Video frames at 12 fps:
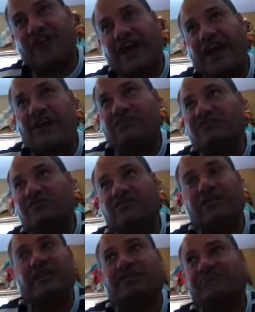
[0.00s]
the house.
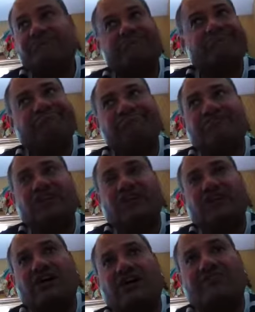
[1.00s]
Don't let her,
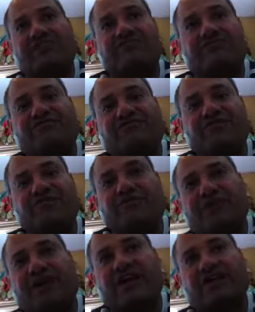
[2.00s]
hovering for food, bringing